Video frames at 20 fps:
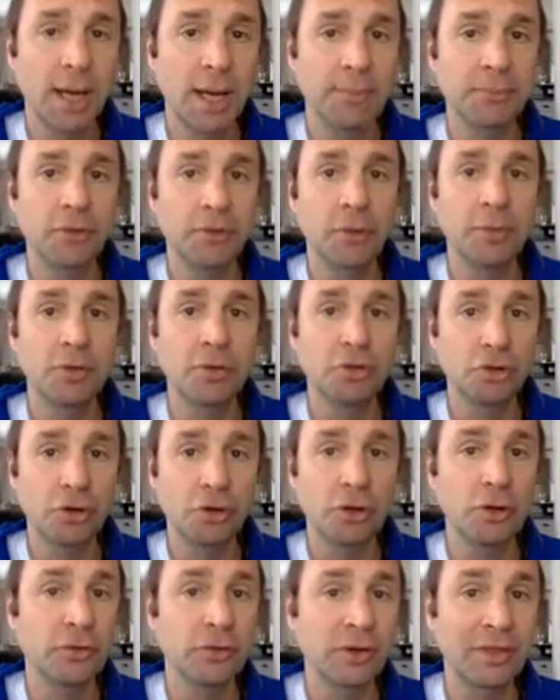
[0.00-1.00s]
So be sure
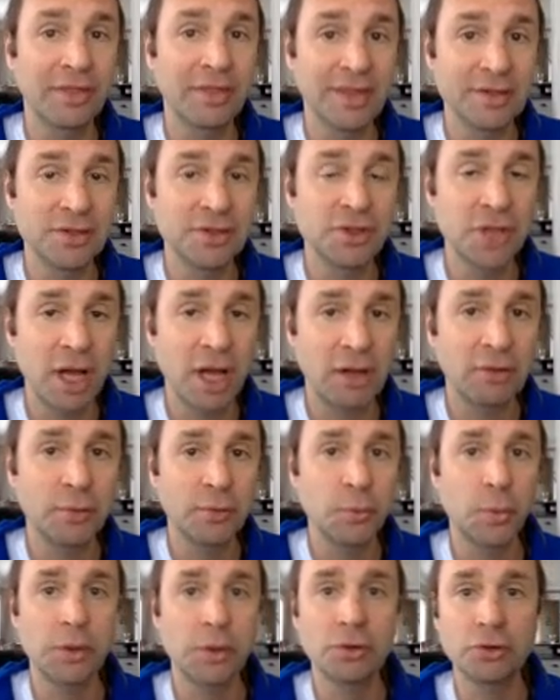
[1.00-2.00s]
you're using this
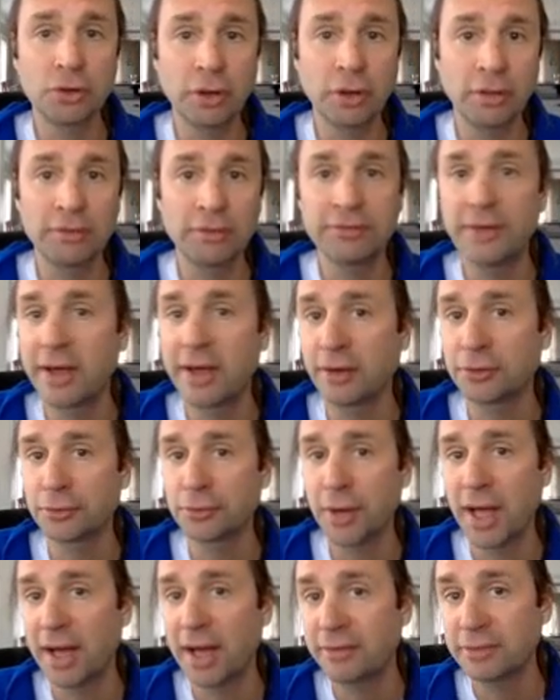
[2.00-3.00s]
checklist when you turn in the final
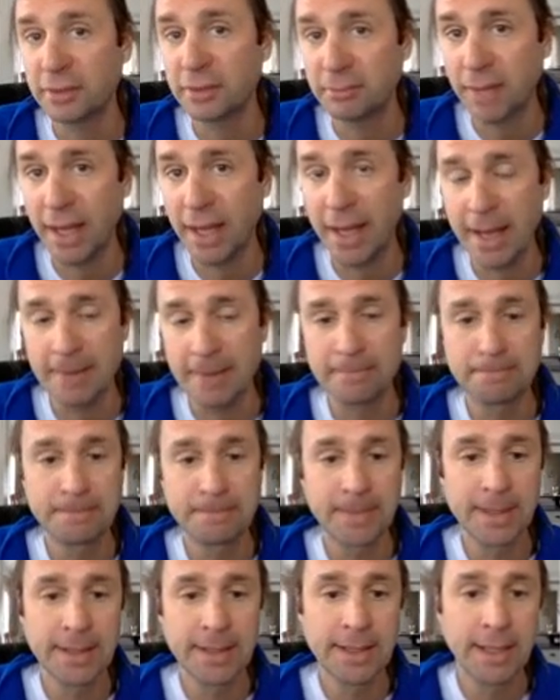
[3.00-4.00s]
draft in May.
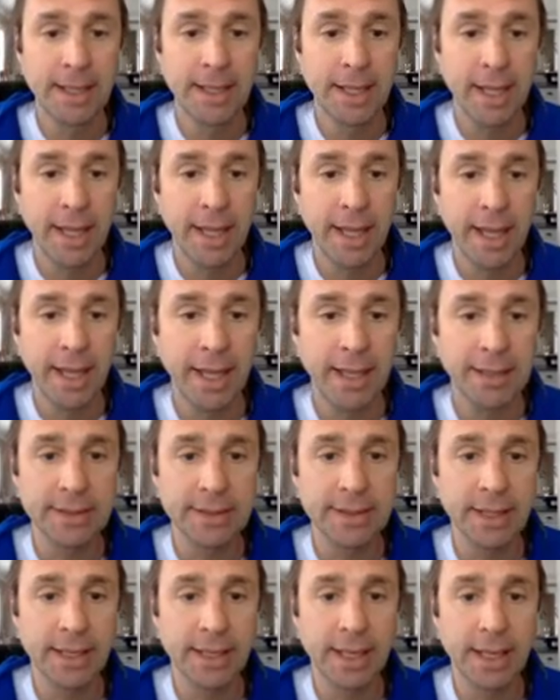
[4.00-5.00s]

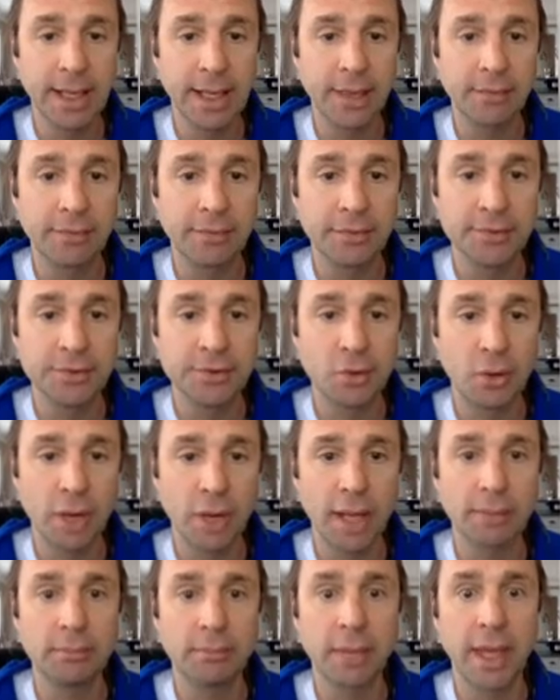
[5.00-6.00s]
And the score,
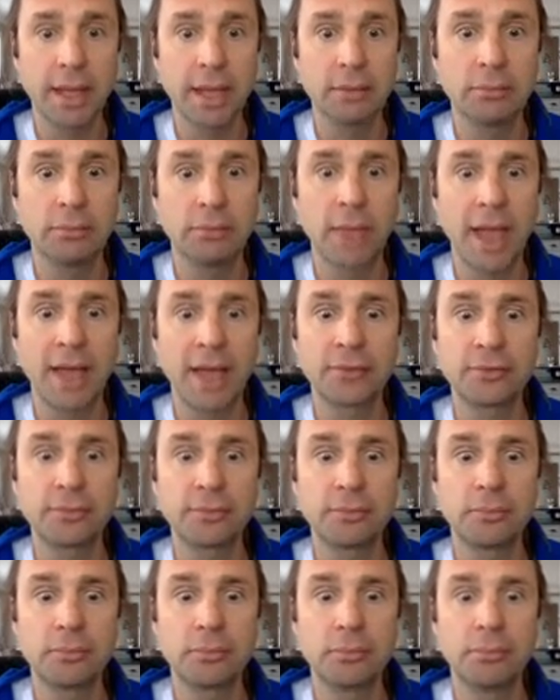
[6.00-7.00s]
and
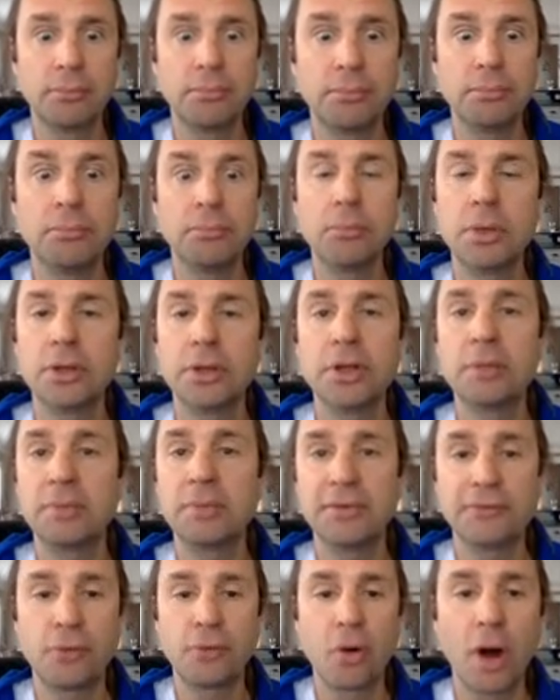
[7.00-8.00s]
as we did
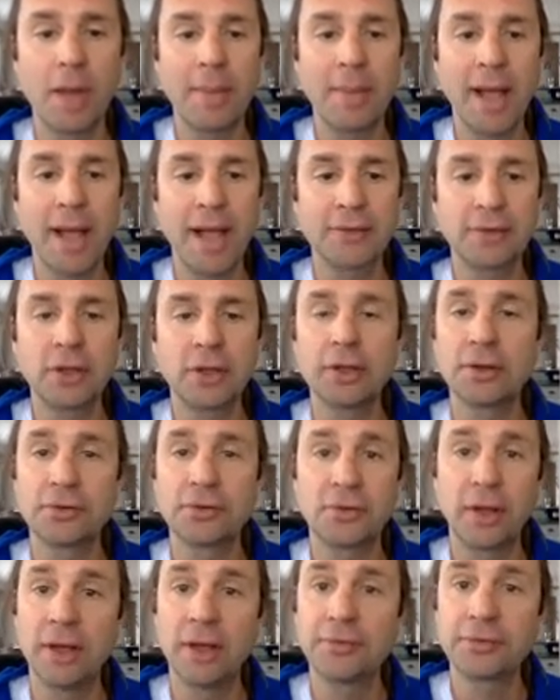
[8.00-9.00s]
before, I'm asking you to
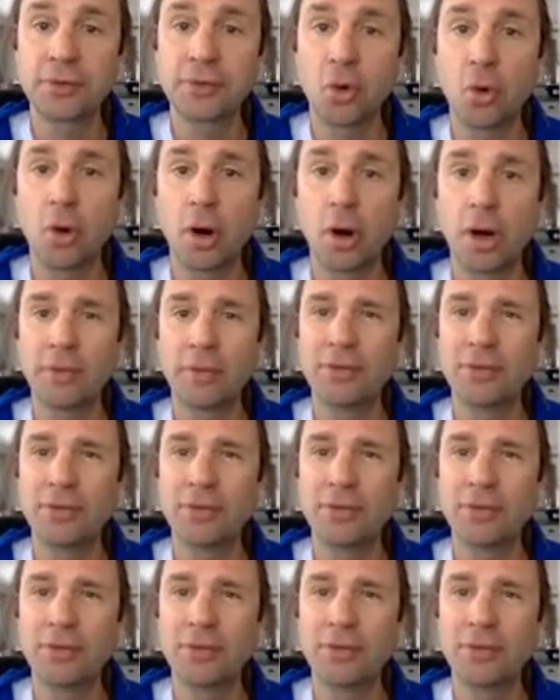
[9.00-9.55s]
self-score.